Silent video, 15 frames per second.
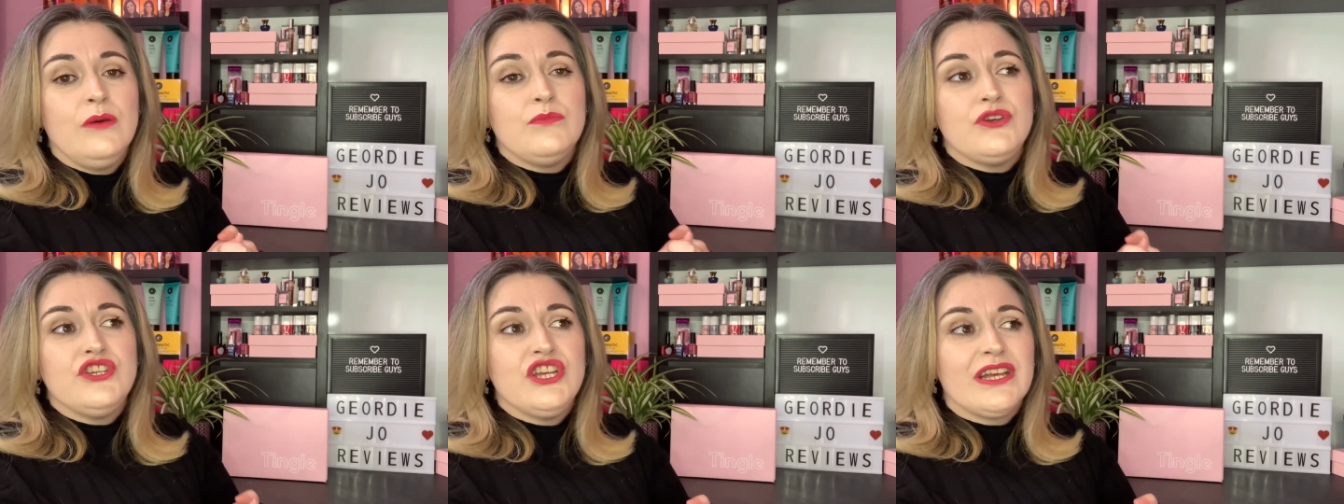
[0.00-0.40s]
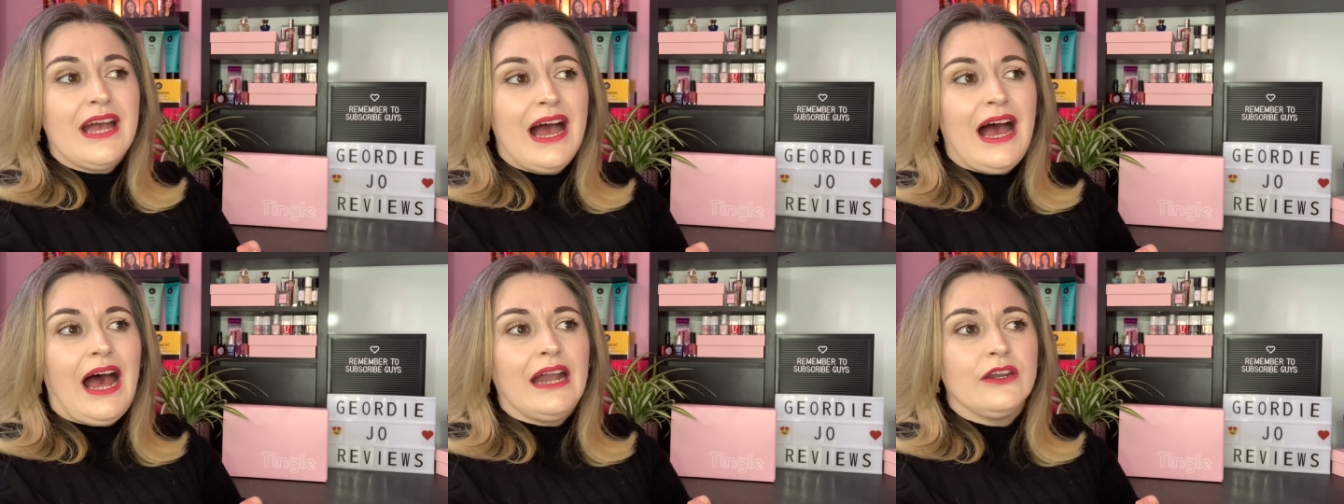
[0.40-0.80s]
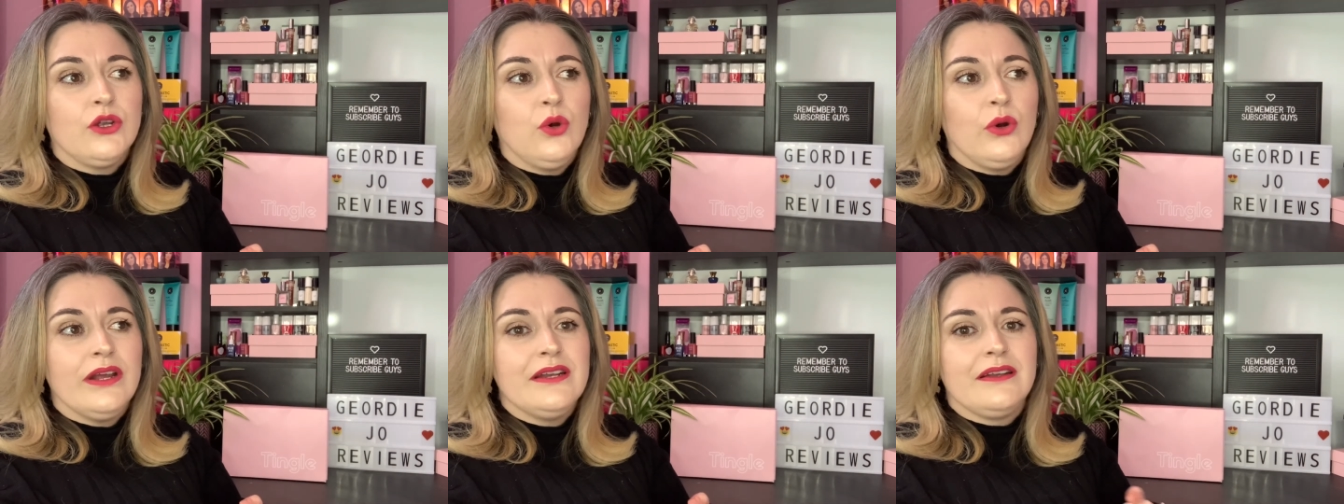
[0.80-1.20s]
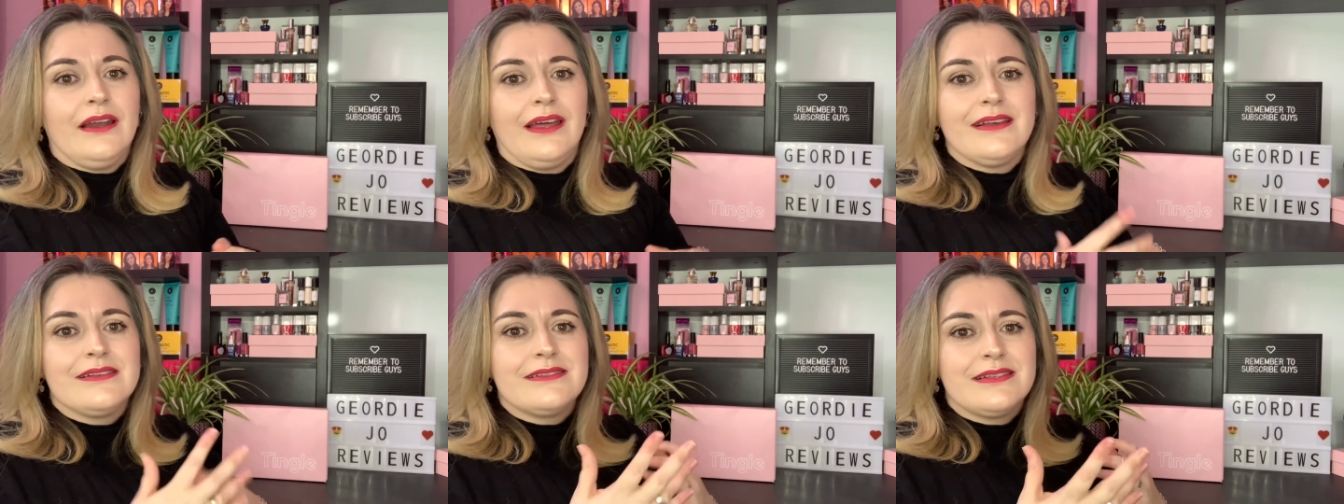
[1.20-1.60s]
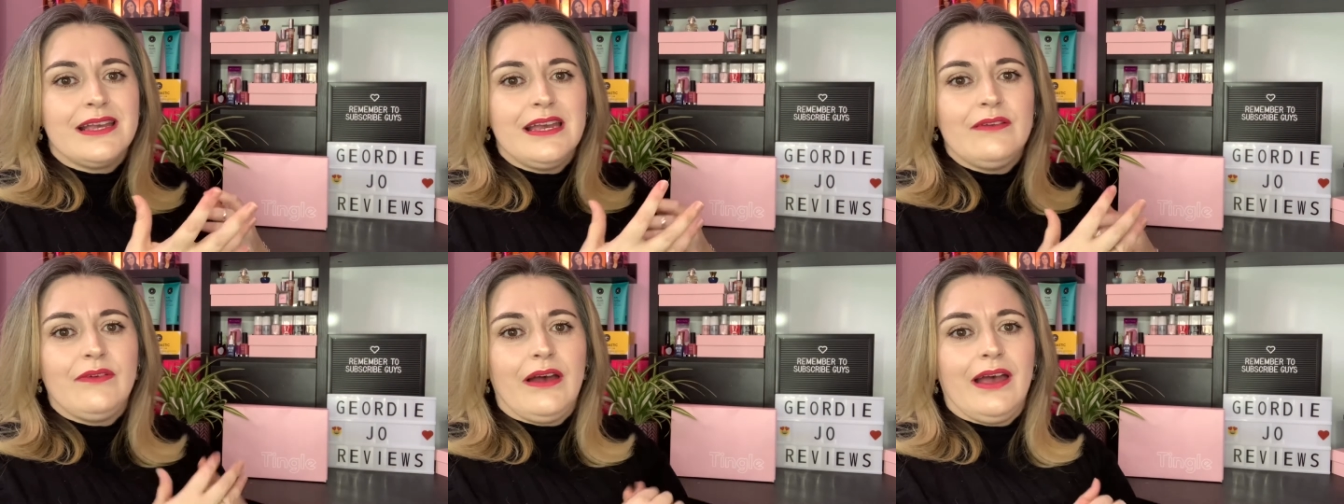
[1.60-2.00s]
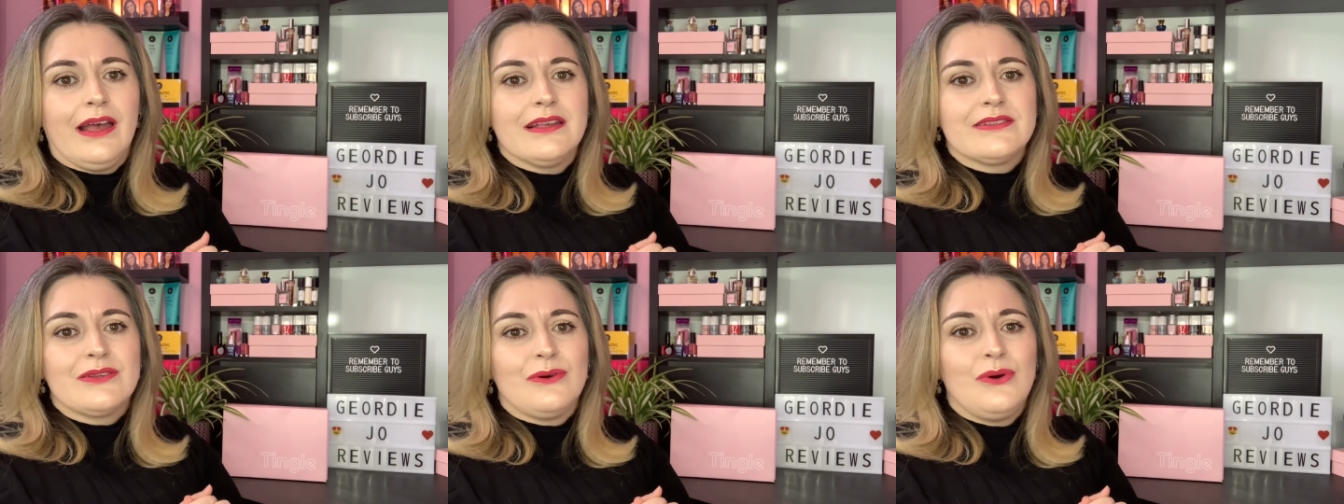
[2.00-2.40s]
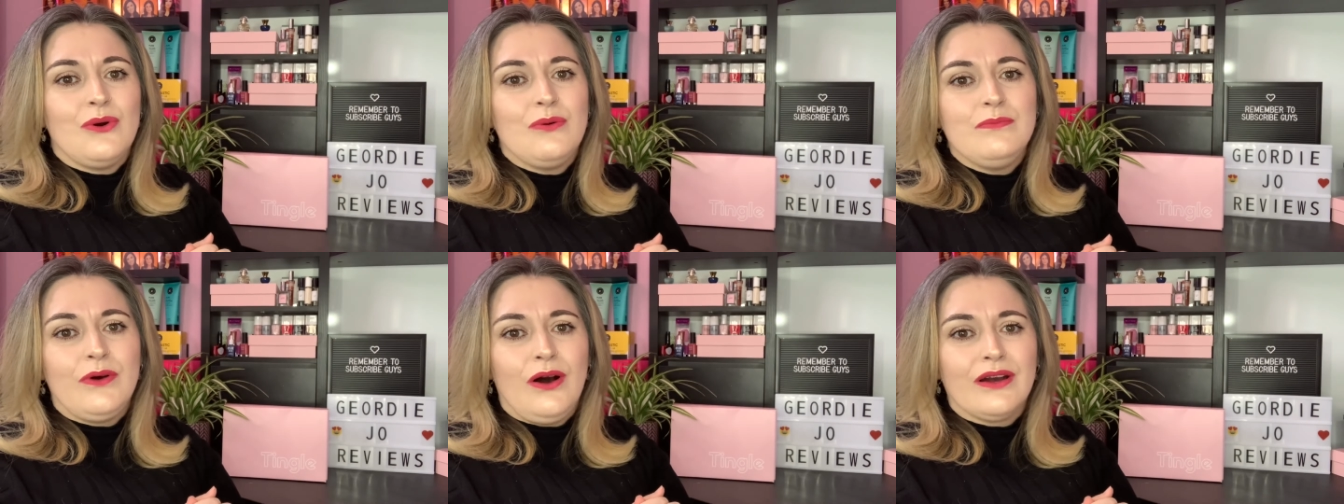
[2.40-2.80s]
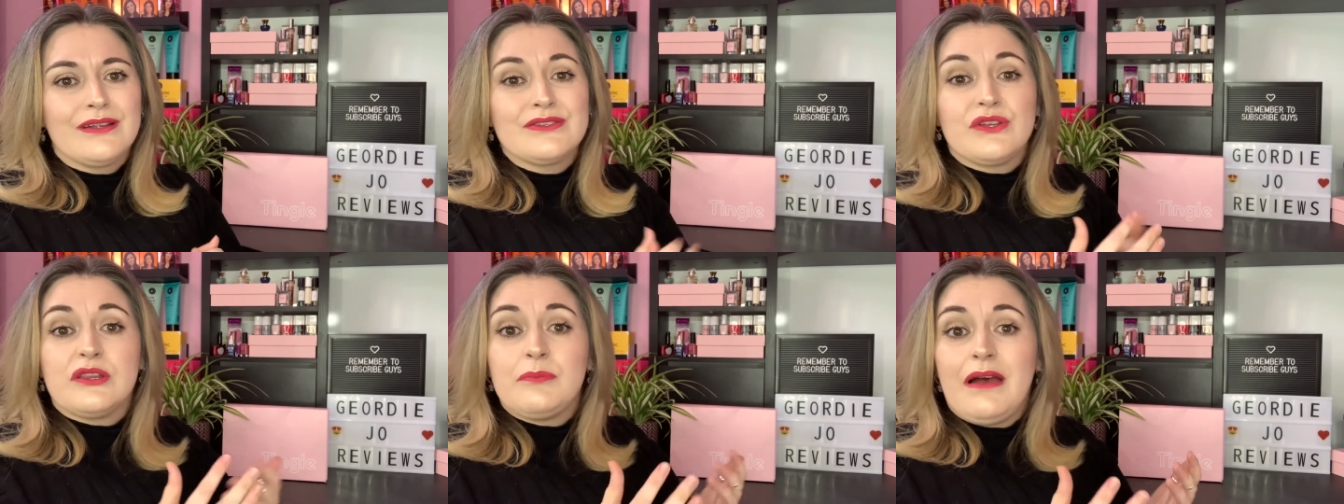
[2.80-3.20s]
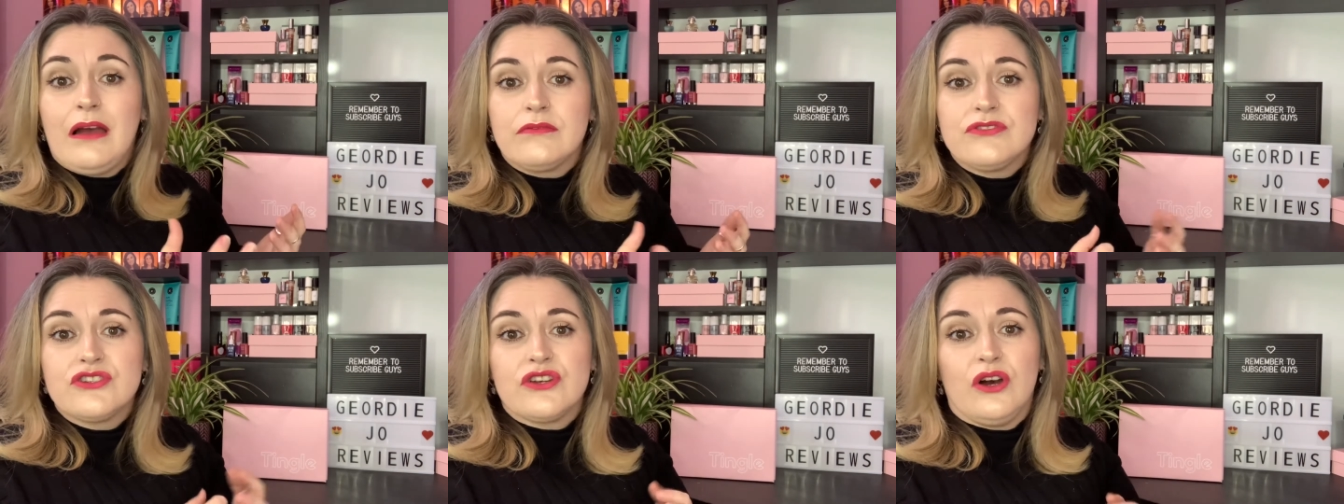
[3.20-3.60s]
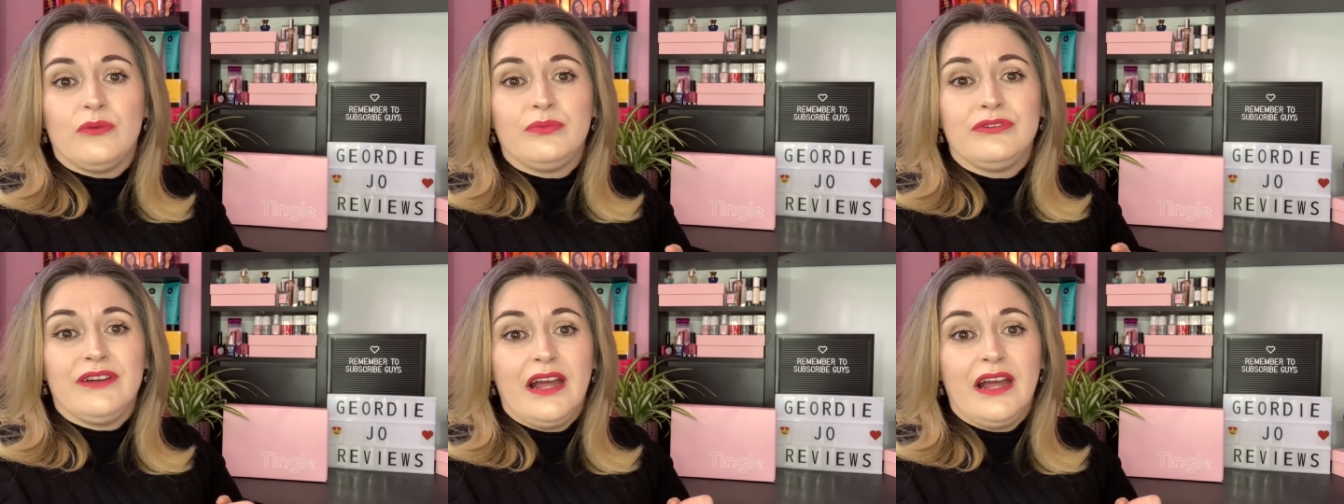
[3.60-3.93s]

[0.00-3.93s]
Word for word: but you can go into like Savers or Home Bargains or the pound shop